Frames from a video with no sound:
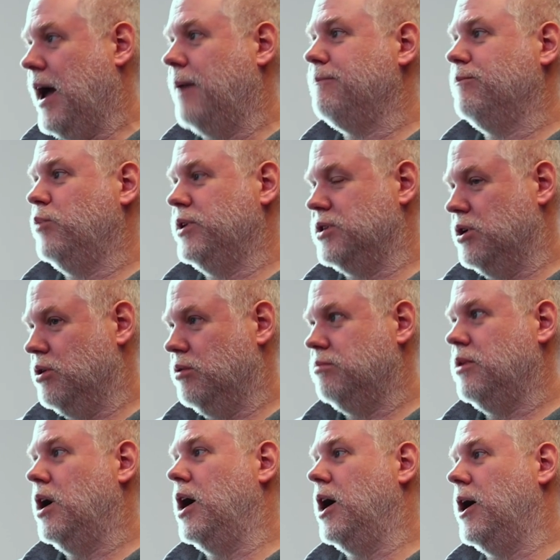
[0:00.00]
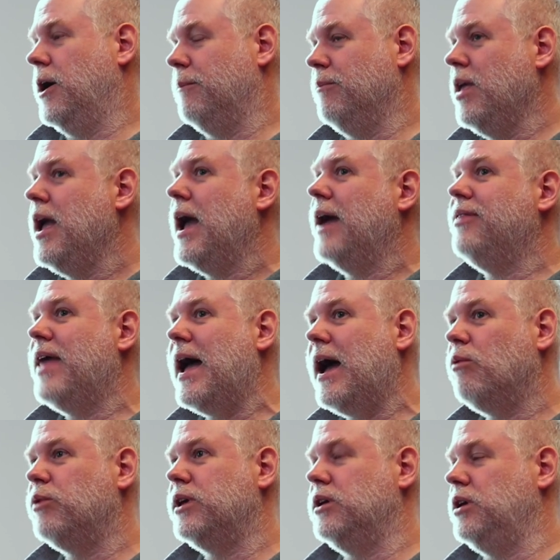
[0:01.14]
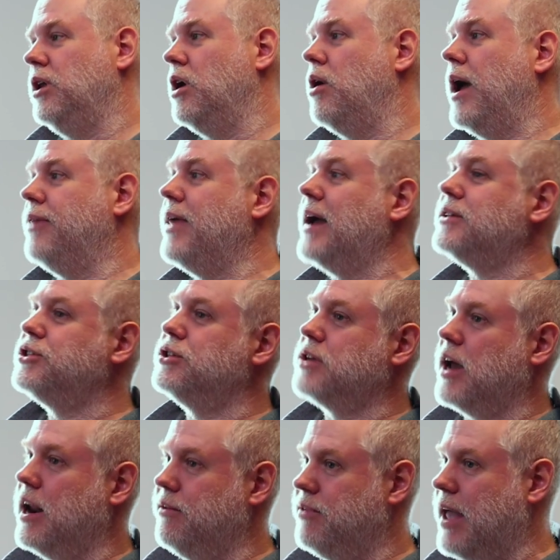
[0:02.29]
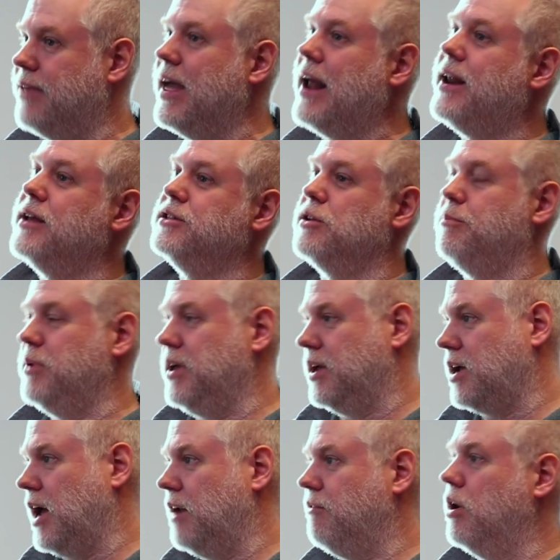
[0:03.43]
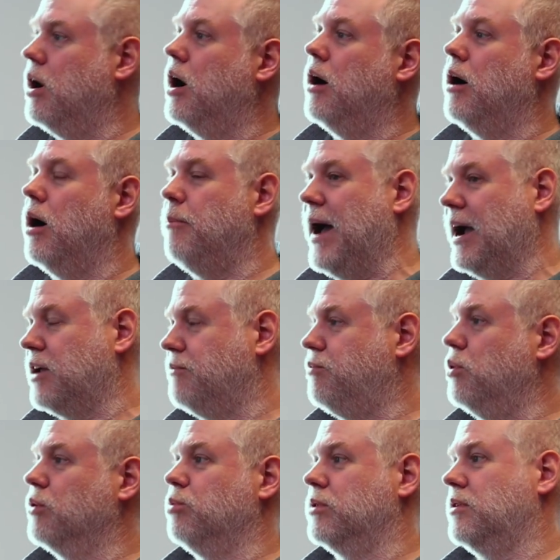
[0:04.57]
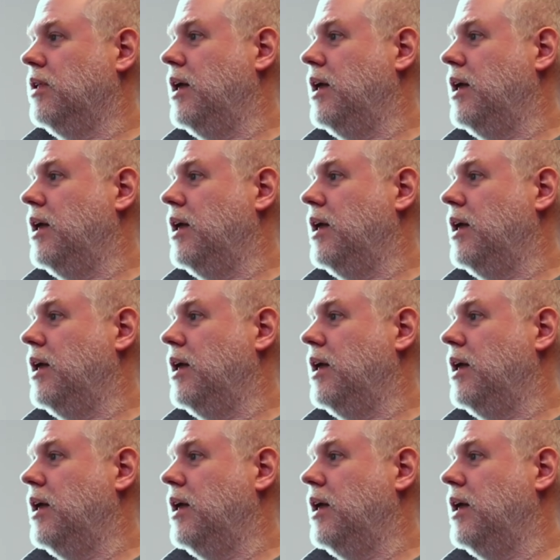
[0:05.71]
Yeah, we do. And that's just kind of, and that ends up being kind of a back and forth with